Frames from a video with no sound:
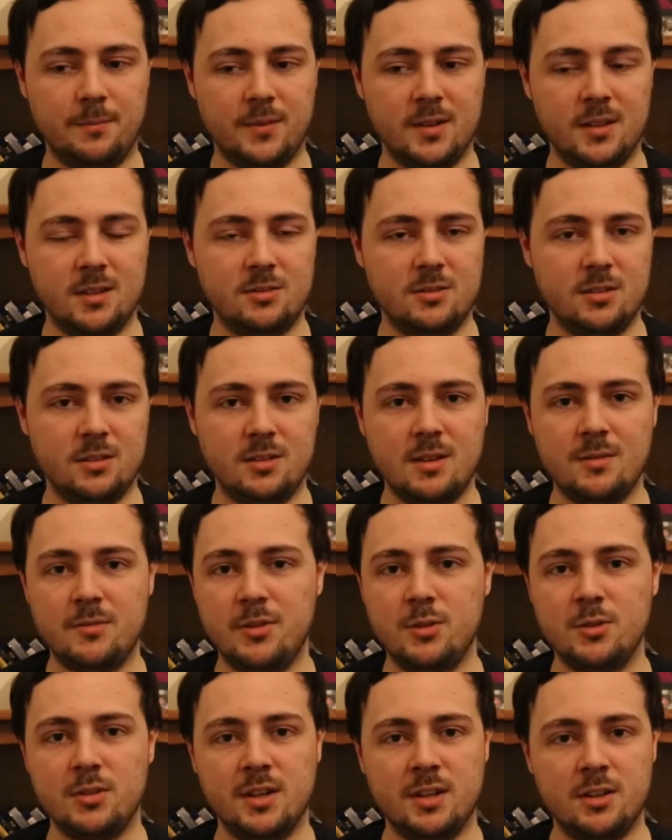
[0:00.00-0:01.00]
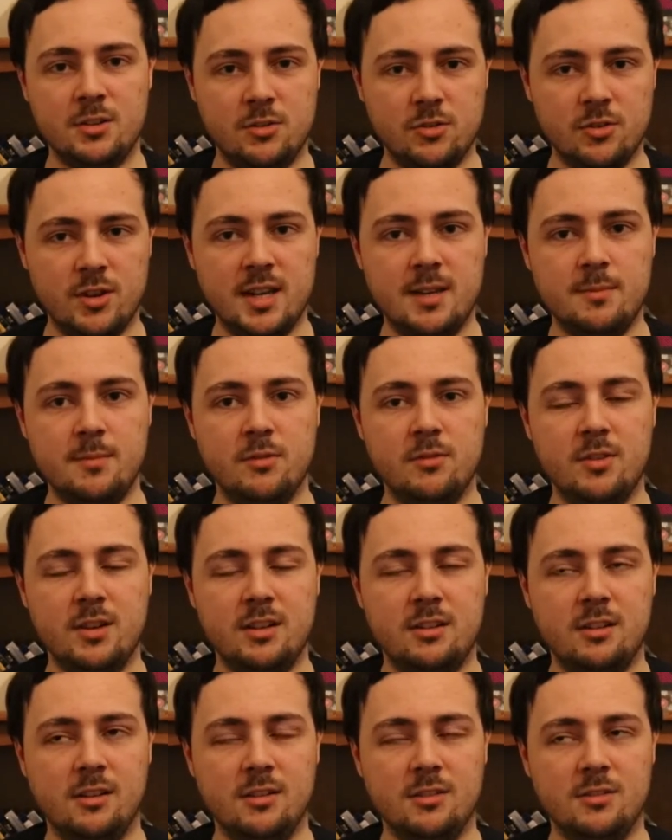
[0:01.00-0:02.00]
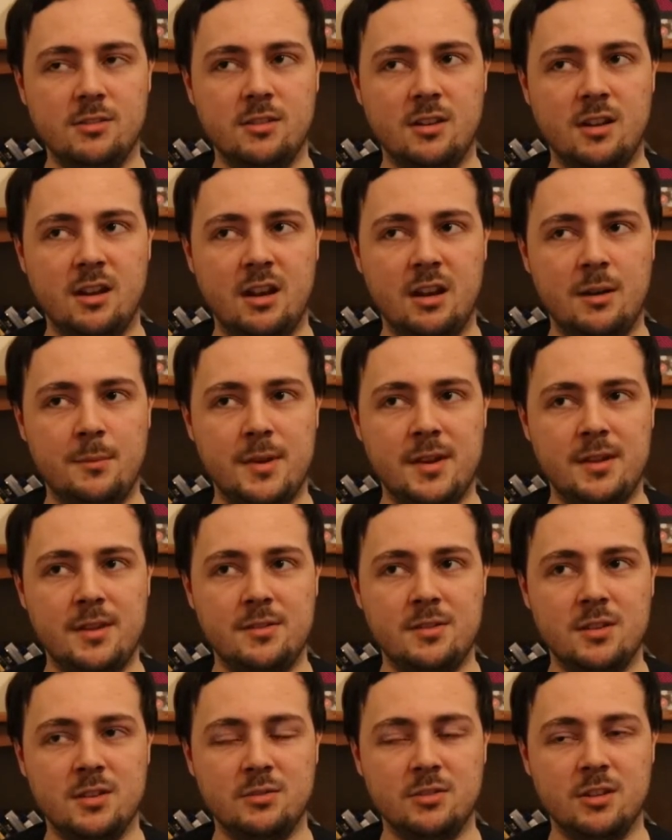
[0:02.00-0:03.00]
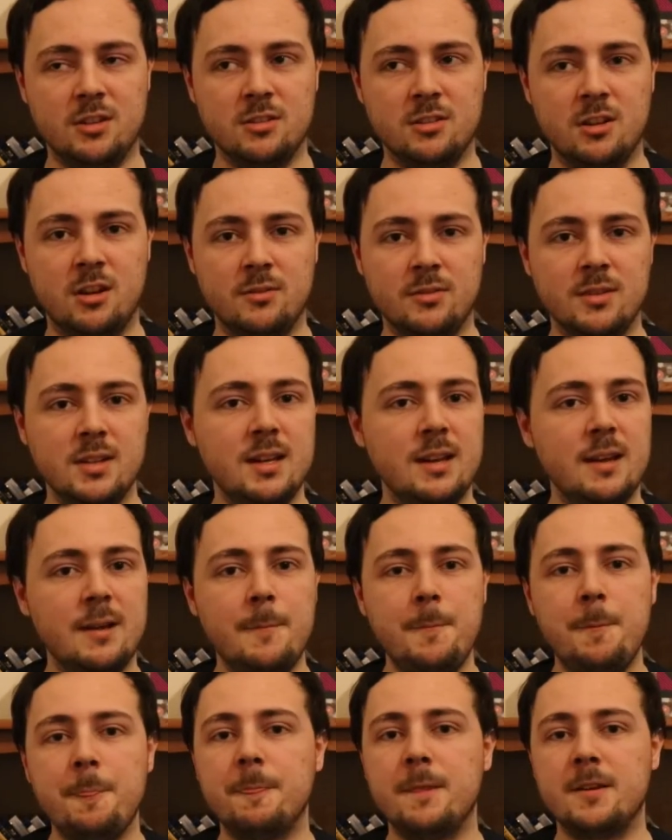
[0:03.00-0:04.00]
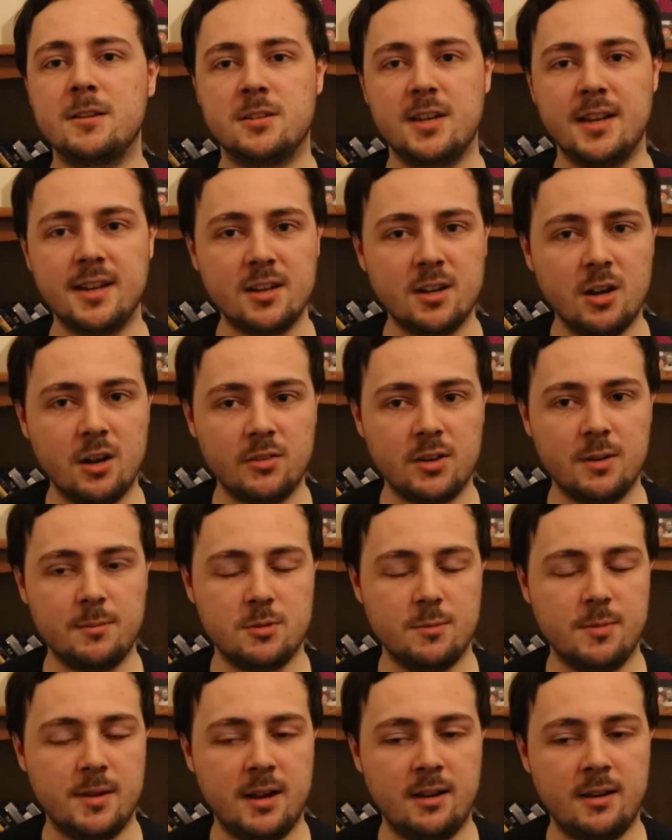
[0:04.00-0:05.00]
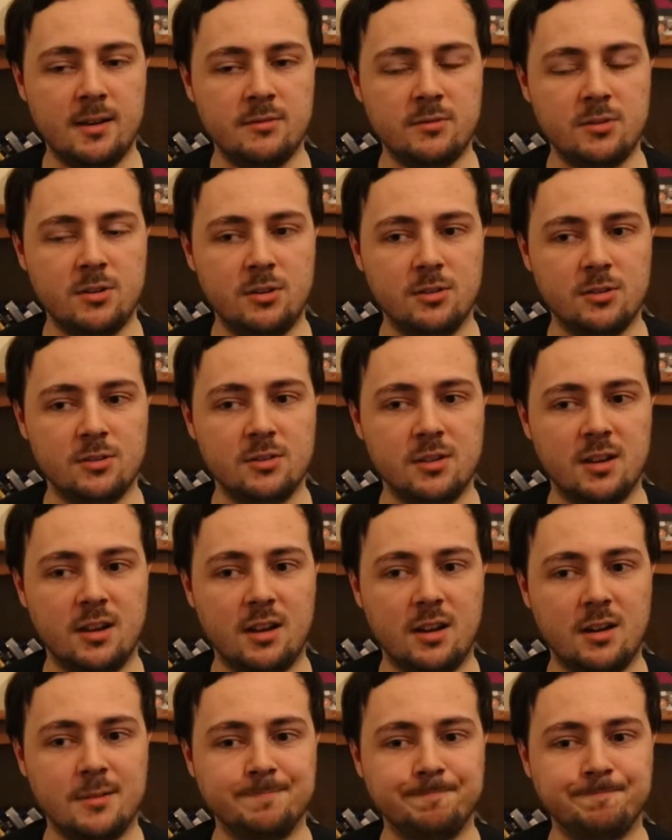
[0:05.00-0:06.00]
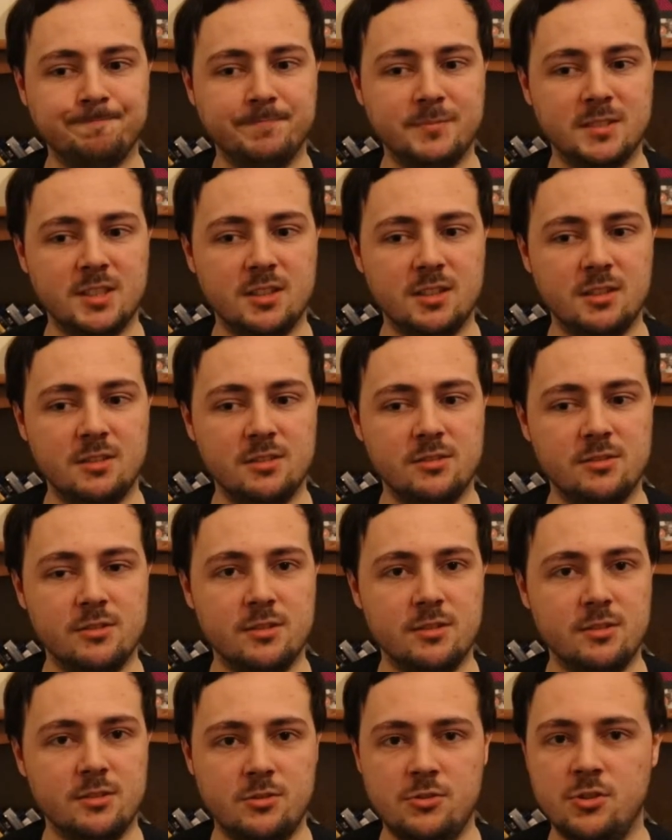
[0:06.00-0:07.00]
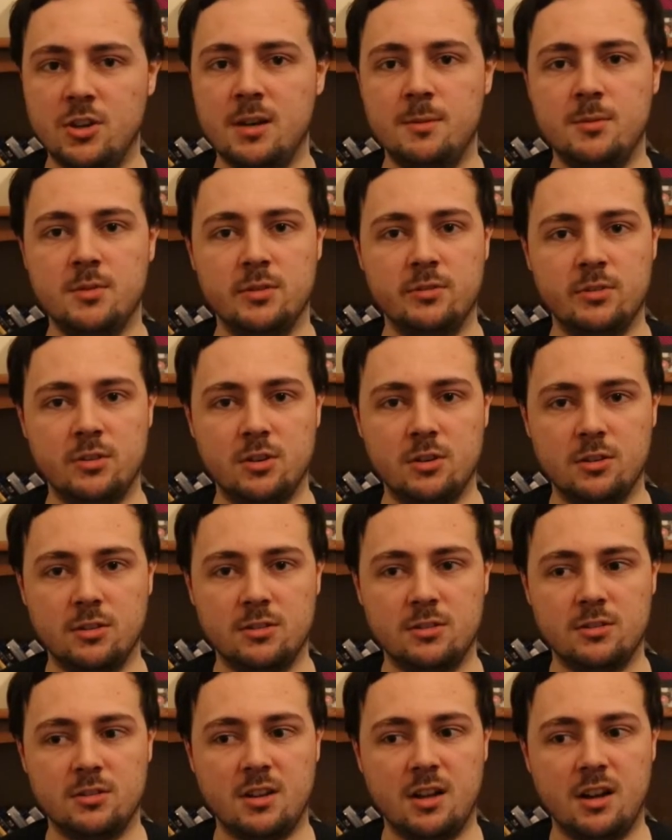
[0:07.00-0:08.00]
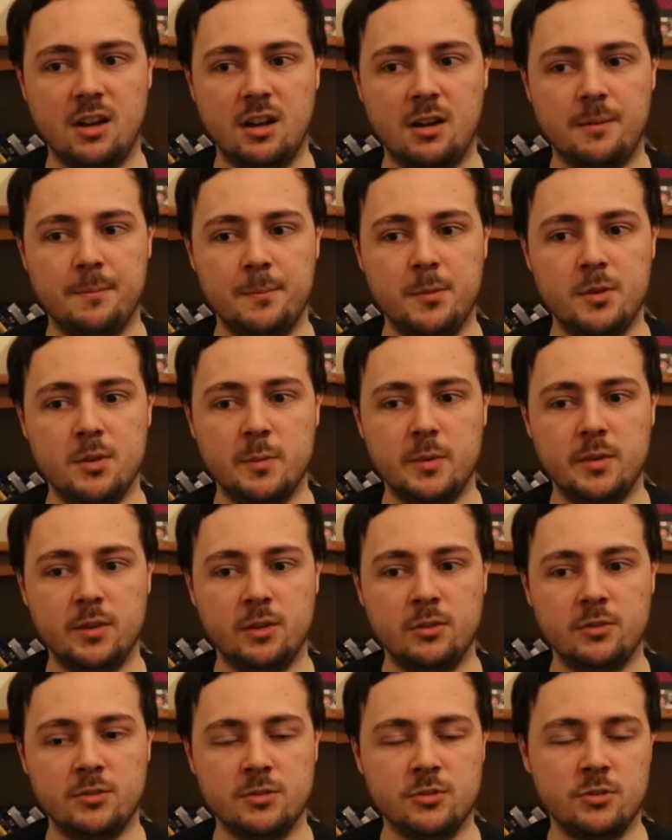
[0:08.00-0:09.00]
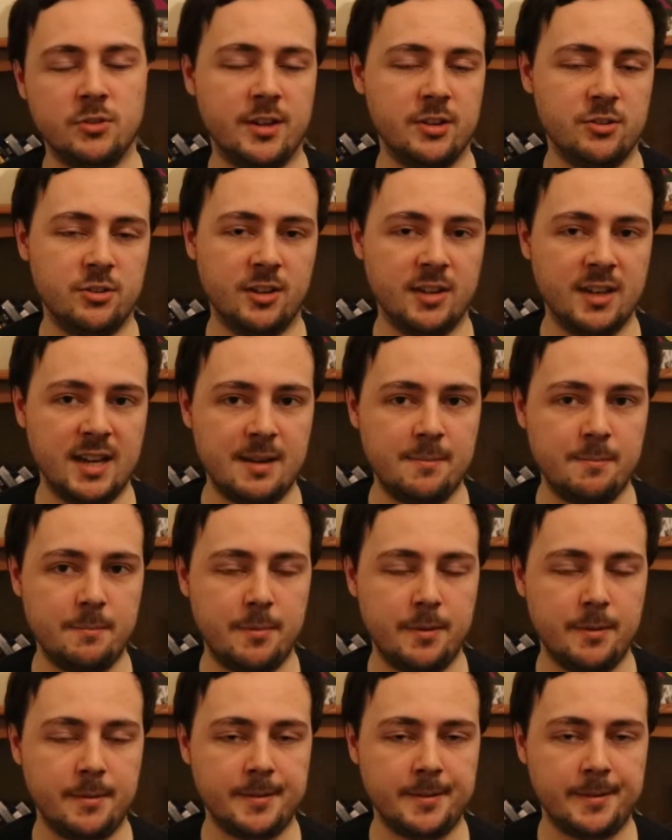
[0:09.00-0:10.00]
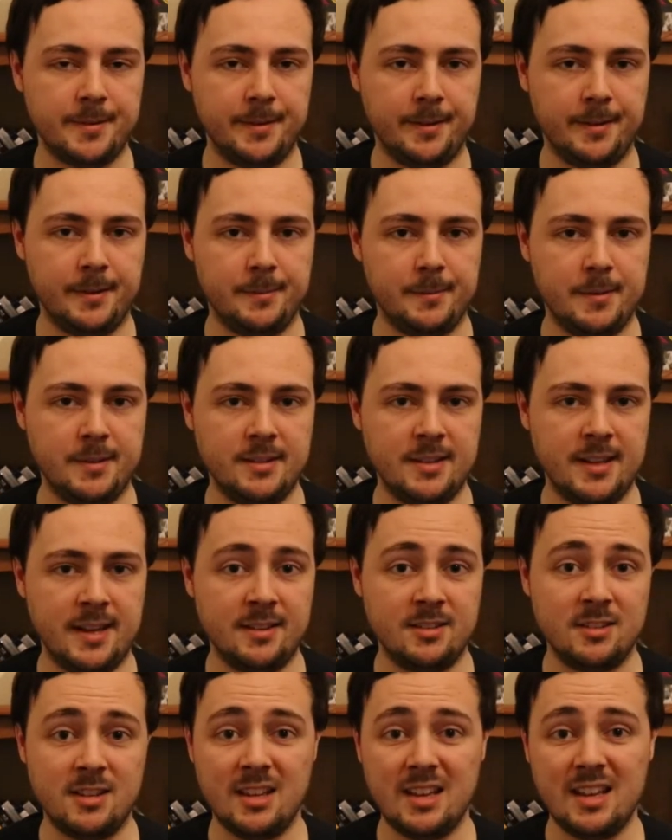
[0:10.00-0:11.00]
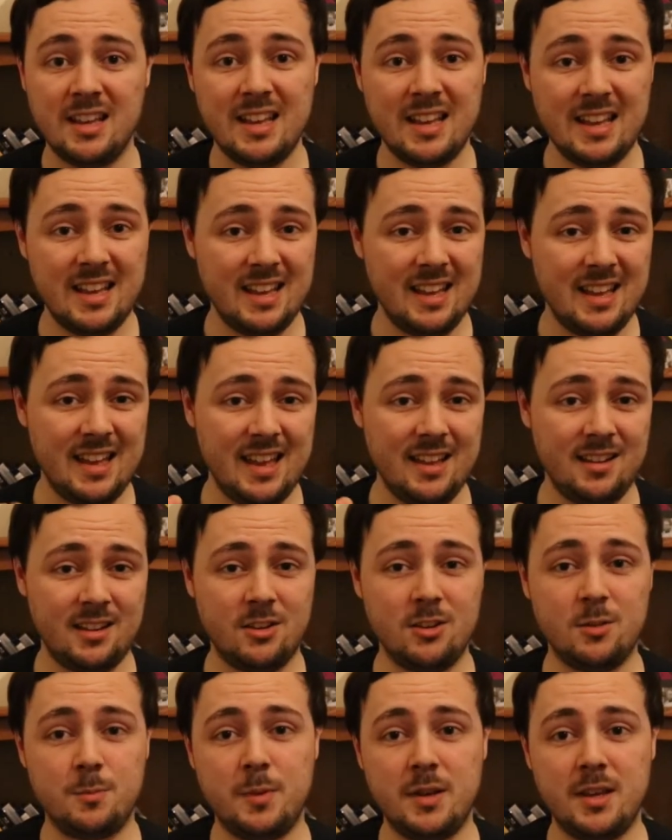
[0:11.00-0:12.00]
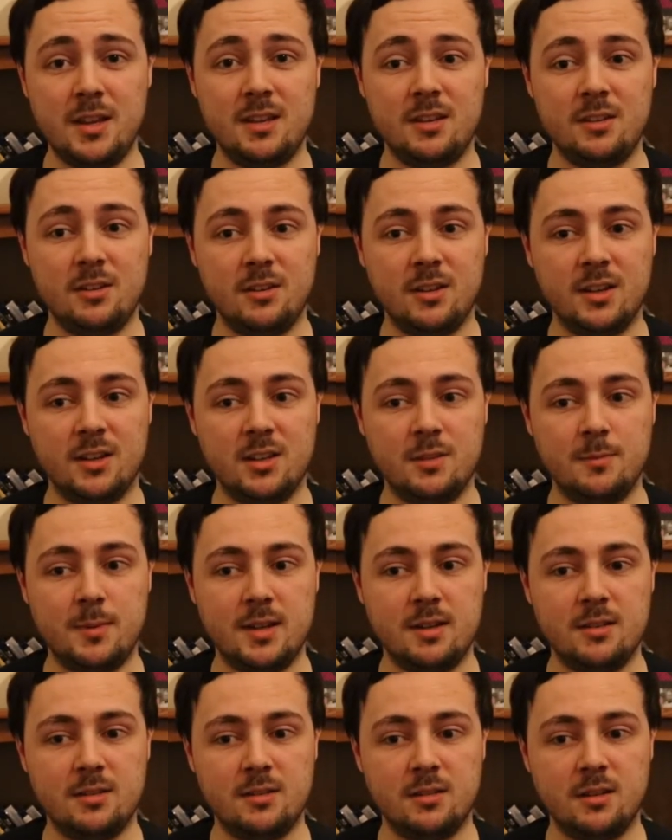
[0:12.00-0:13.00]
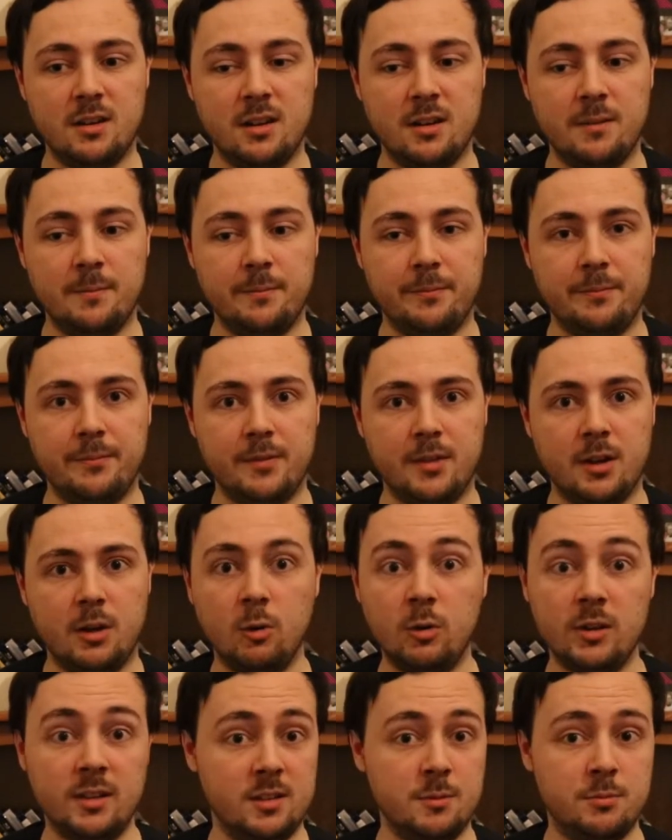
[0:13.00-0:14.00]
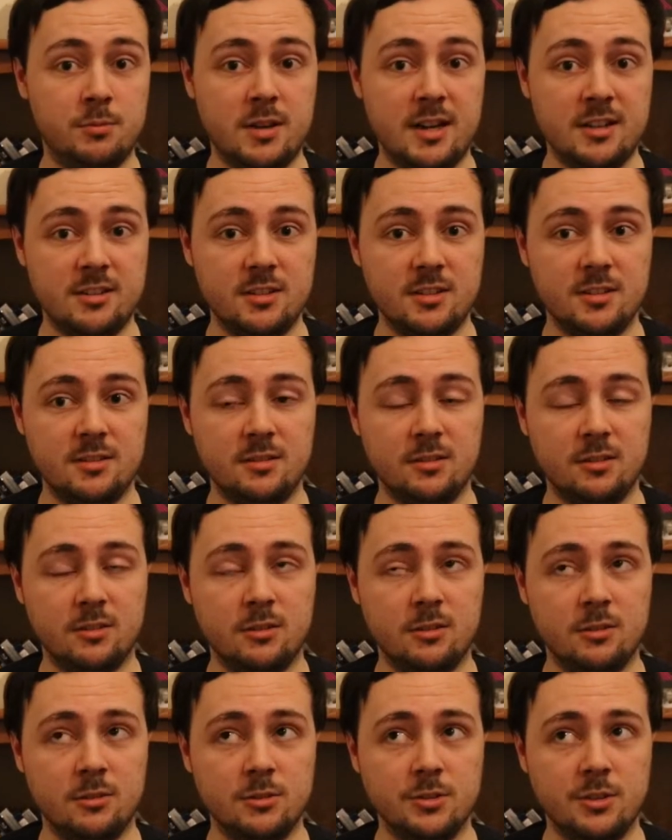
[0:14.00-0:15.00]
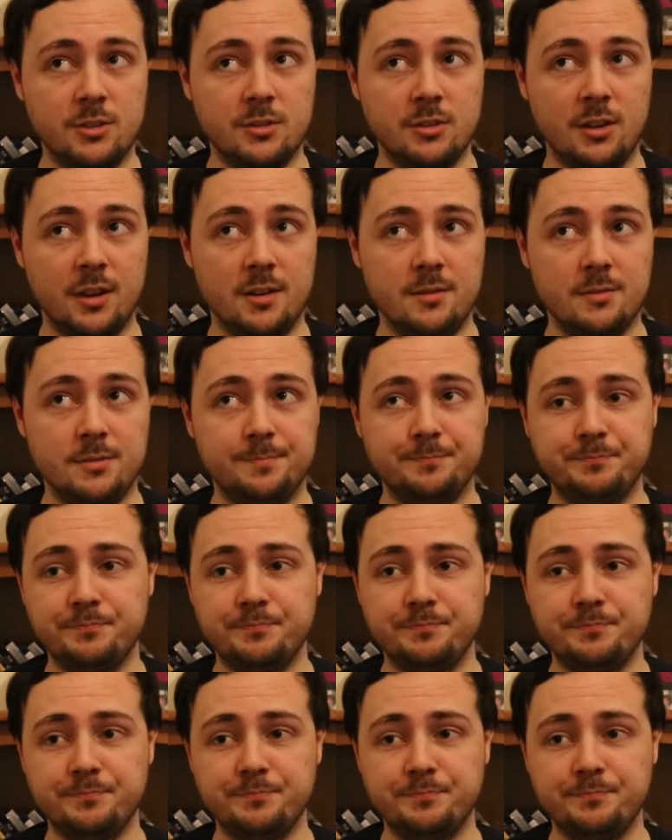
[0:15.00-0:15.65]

it's just, it feels like a dream, it really does, in this first half. The second half comes about, and of course, you know, the Germans, of course, put them in the concentration camp, and yes, it could be, you know, it could have been wholly depressing or just kind of